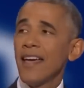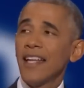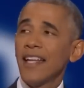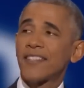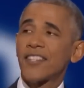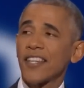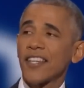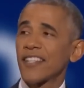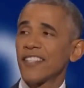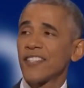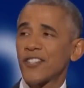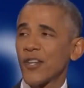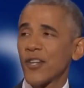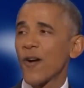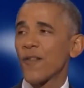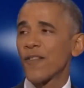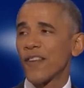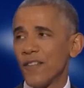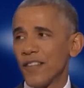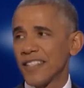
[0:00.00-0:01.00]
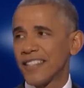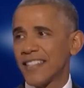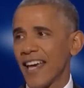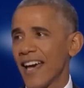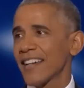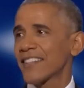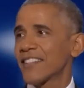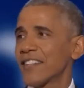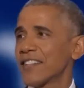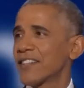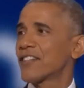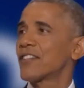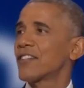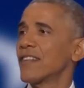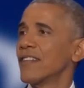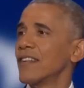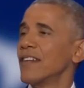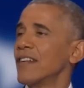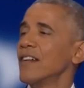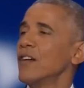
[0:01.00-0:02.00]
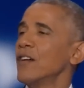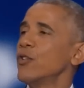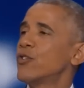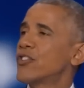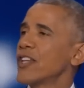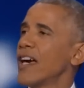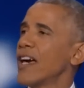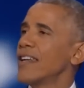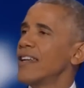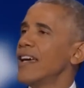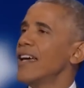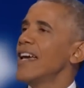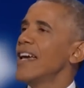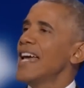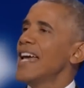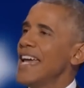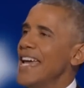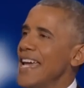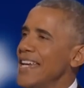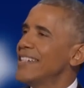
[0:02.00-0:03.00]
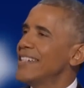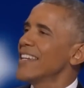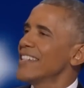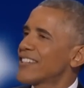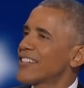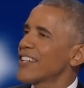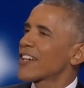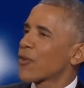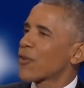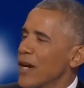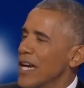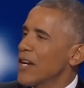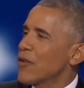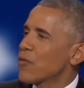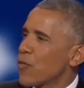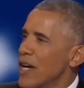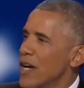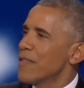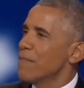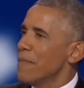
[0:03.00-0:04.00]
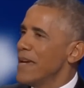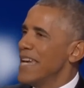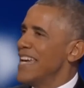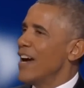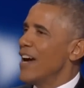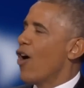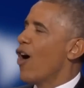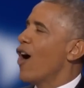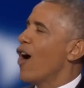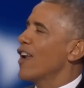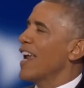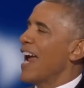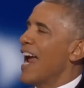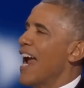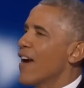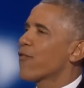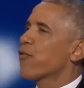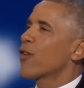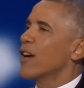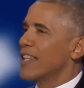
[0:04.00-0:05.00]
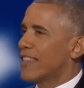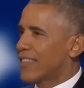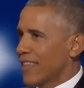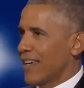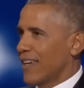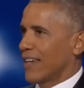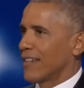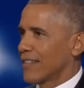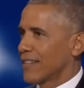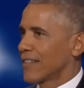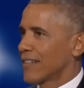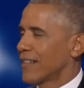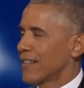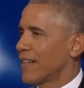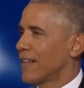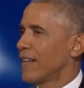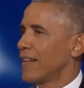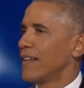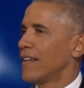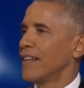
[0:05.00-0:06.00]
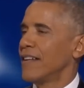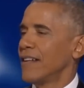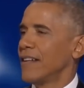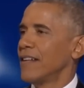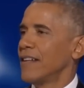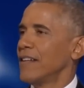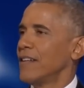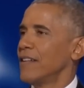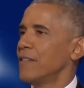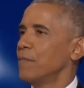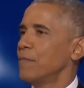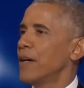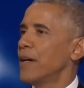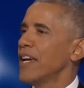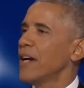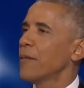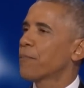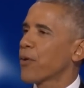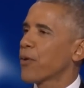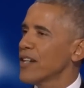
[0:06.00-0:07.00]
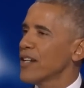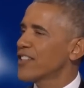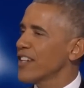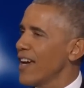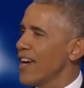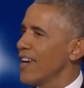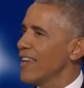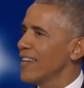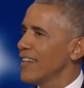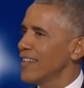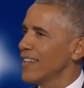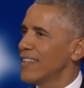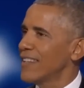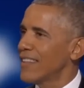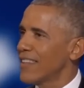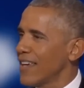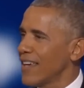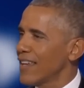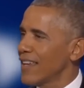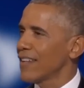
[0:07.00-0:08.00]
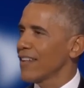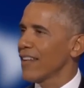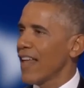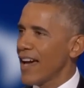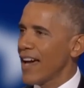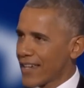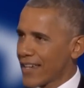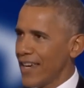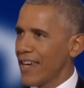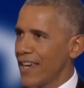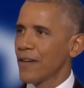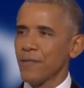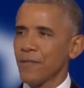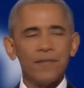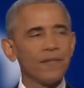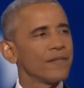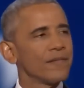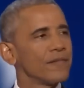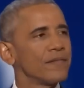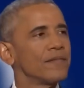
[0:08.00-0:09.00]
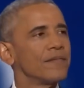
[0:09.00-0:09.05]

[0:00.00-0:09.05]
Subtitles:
It's the conservative in Texas who said he disagreed with me on everything, but he appreciated that, like him,